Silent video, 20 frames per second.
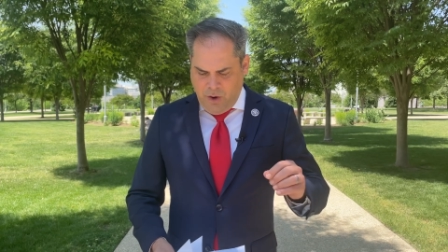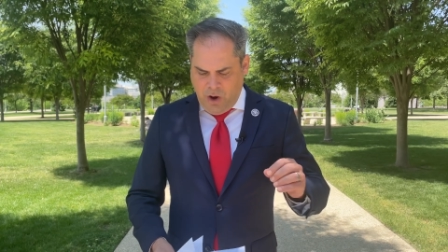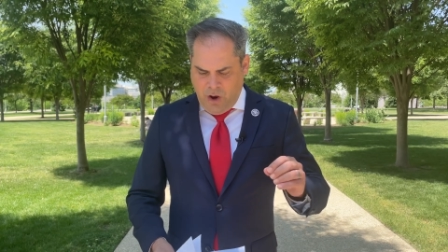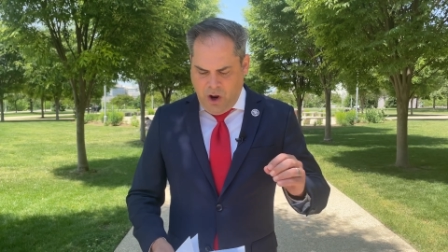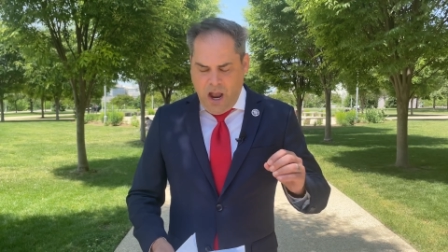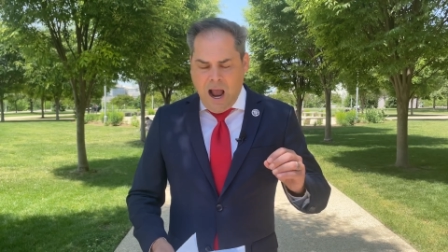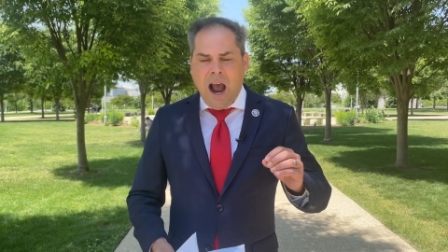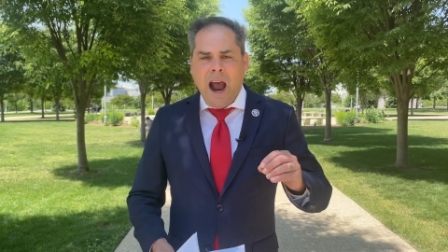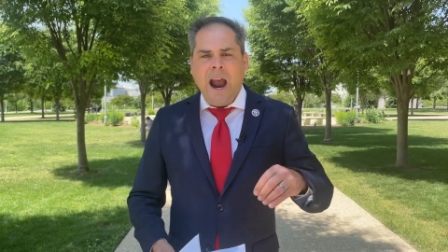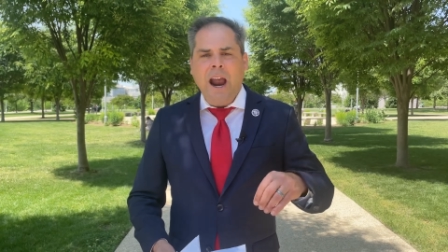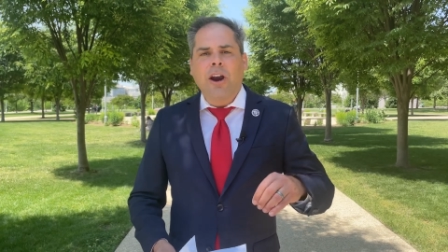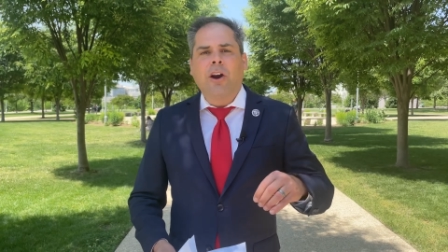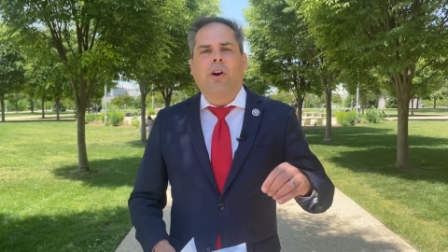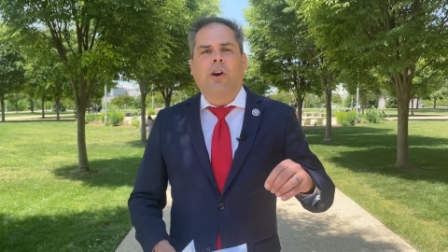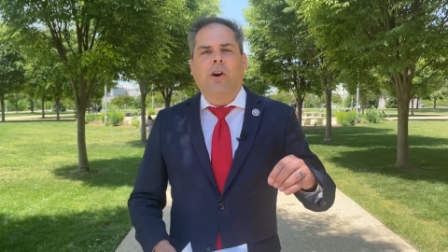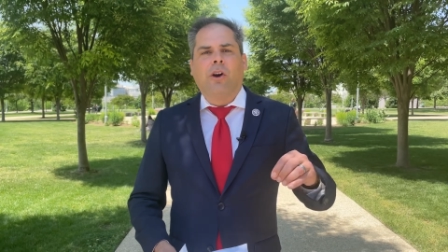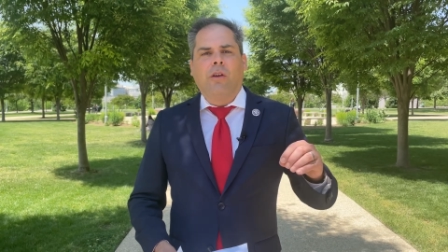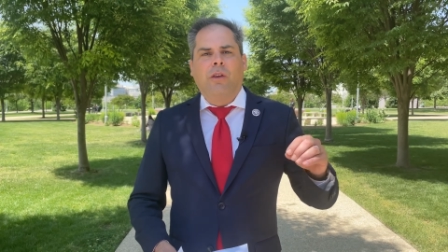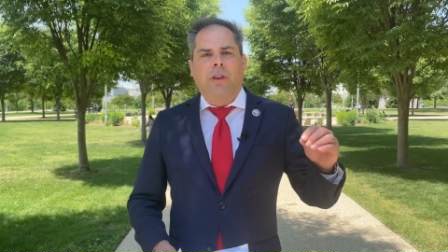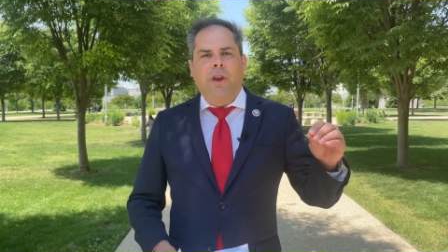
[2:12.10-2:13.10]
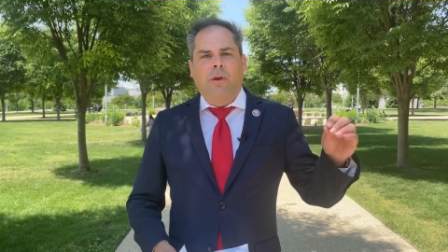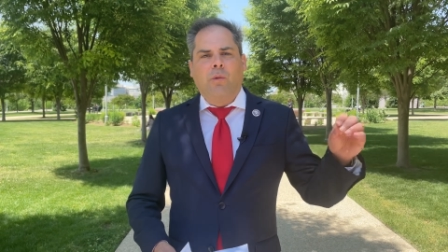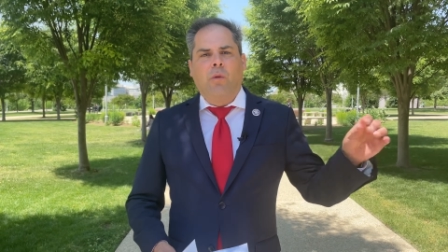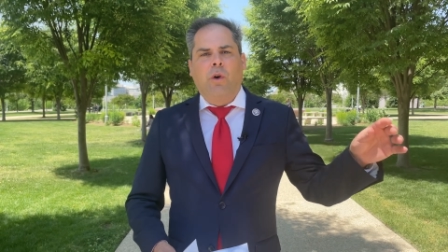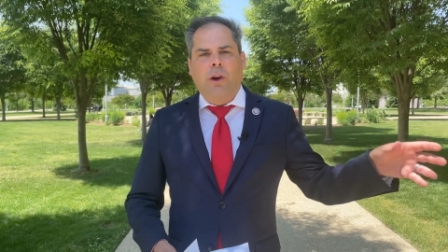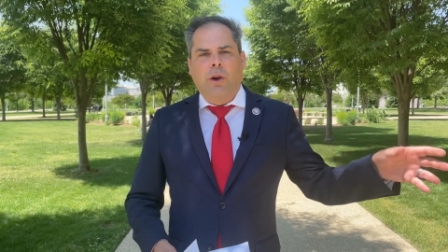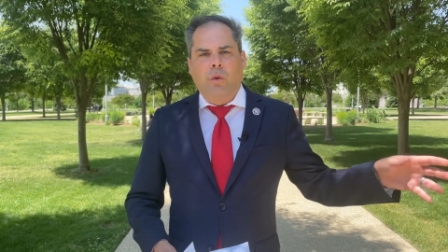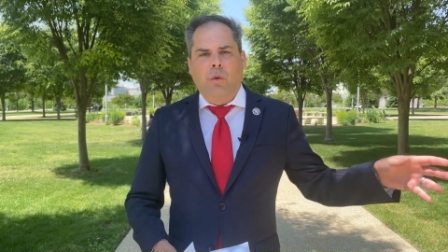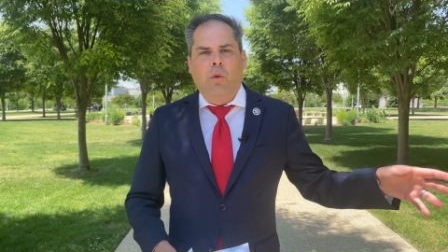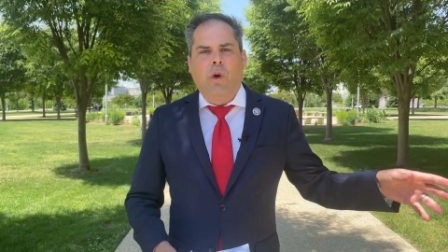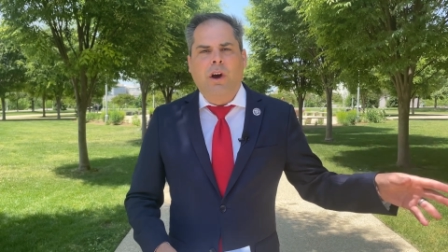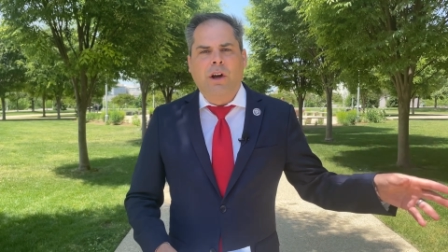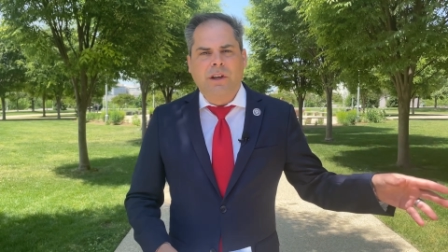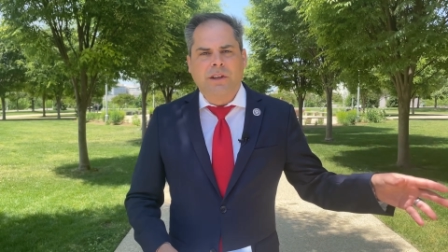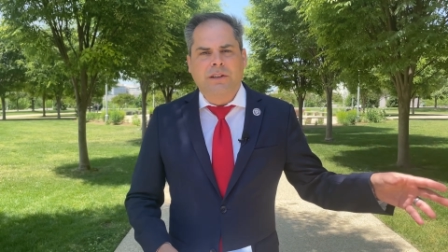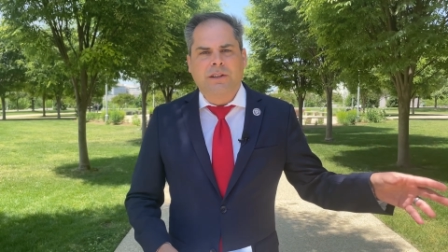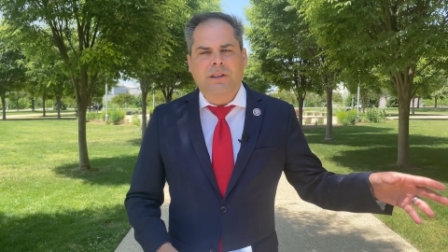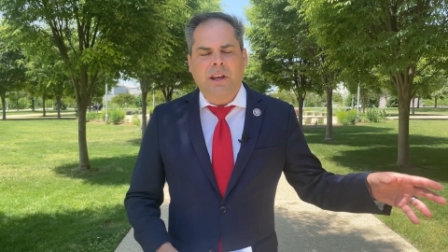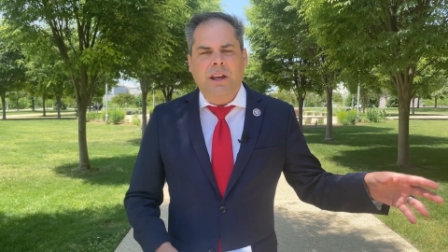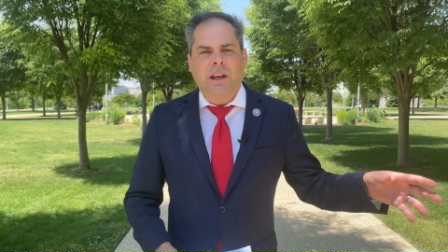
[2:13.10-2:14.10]
higher than what it
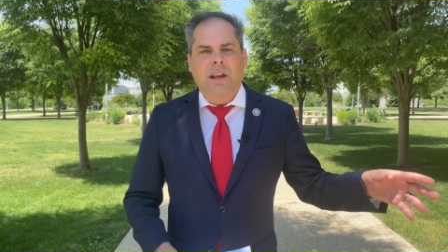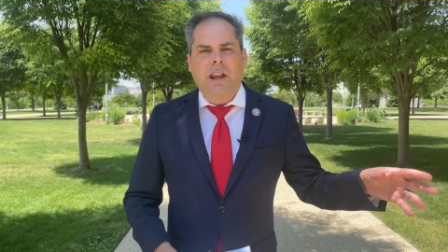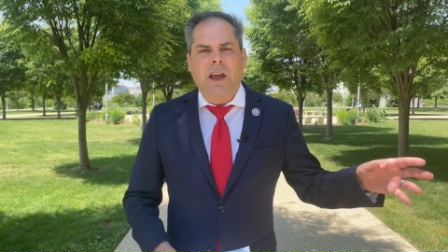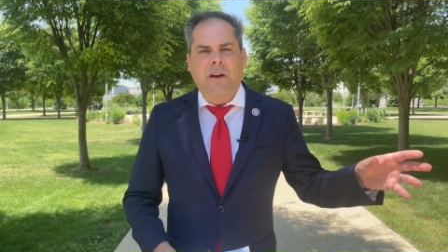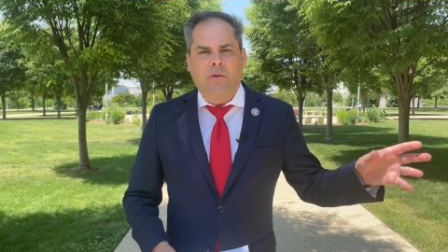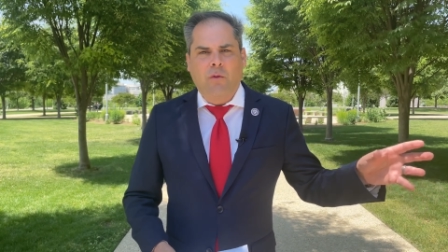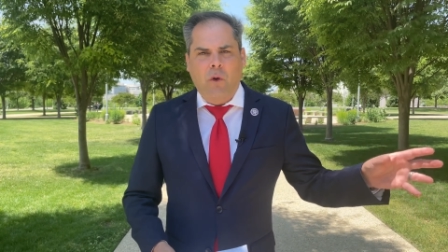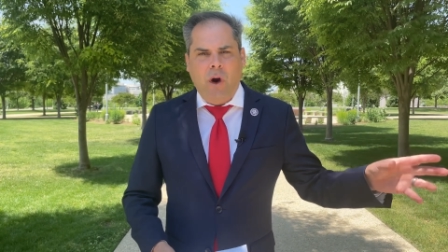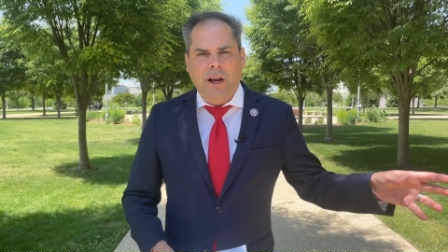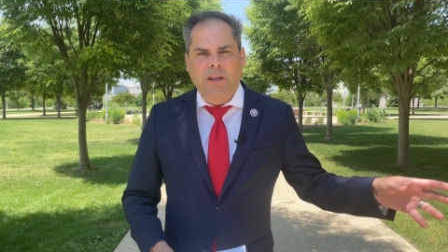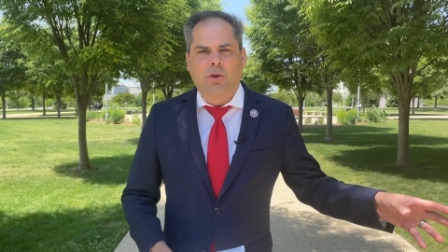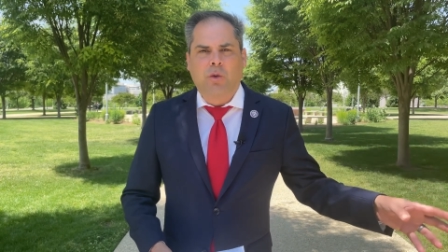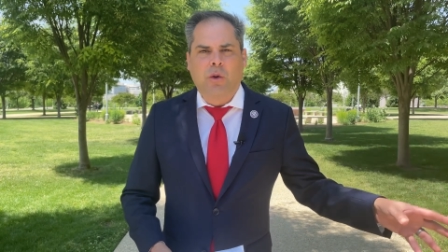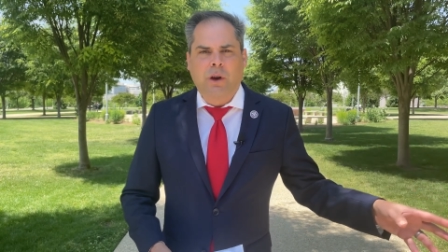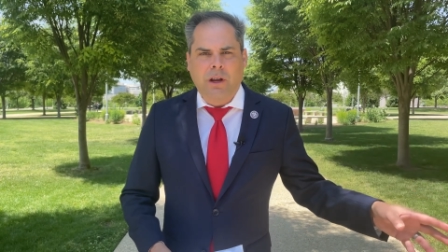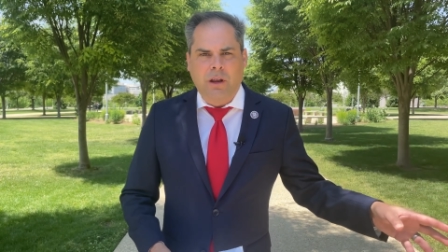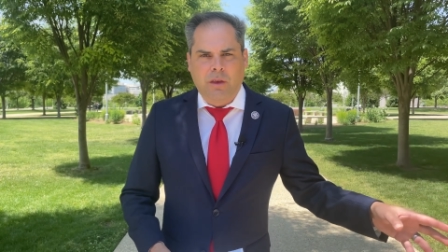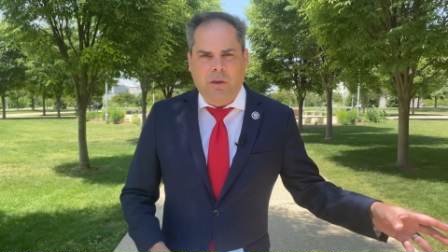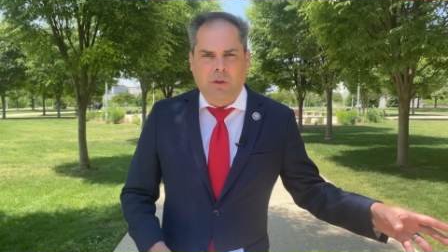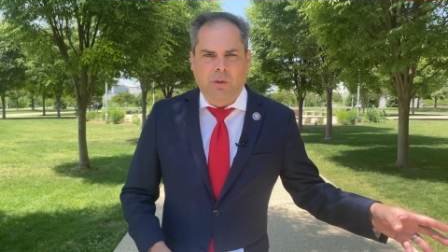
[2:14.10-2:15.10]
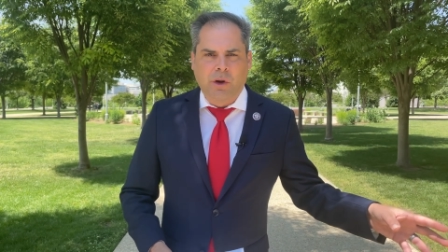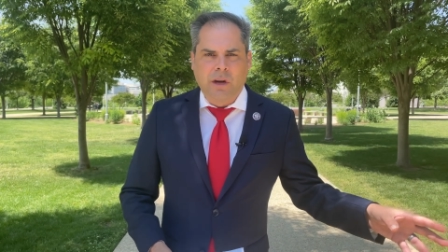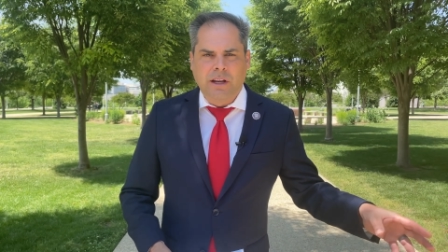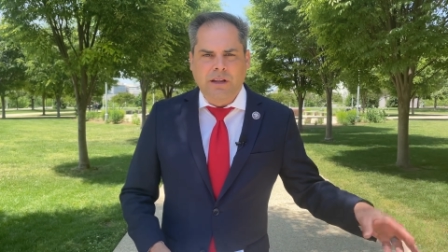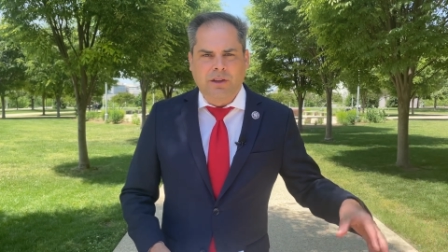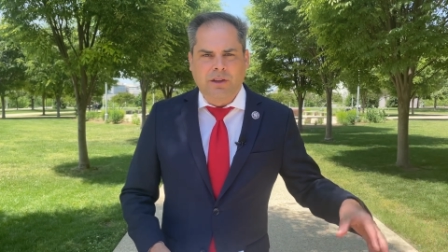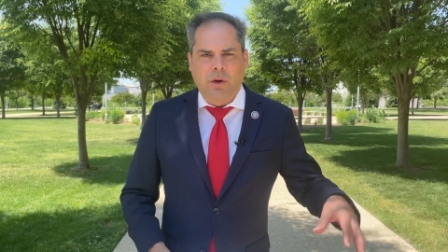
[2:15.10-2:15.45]
was in FY23.